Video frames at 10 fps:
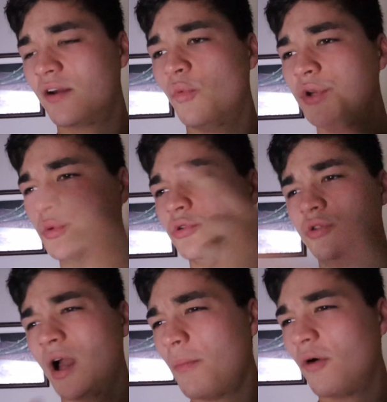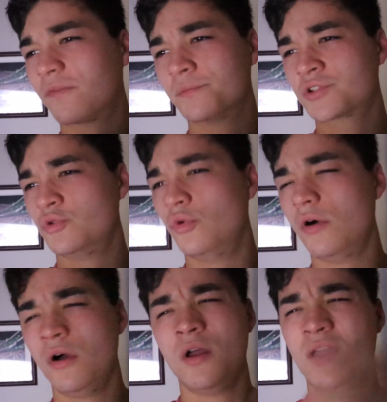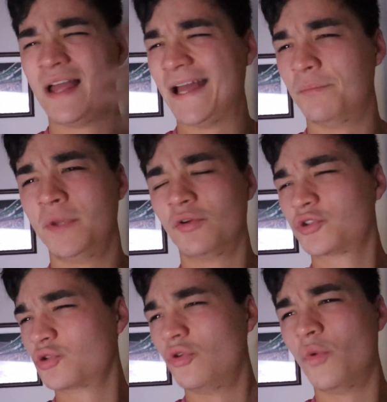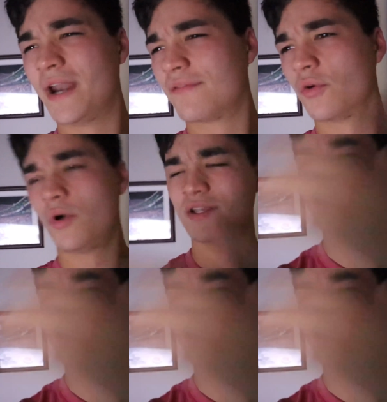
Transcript: when you would come home from school, middle school, whatever it was,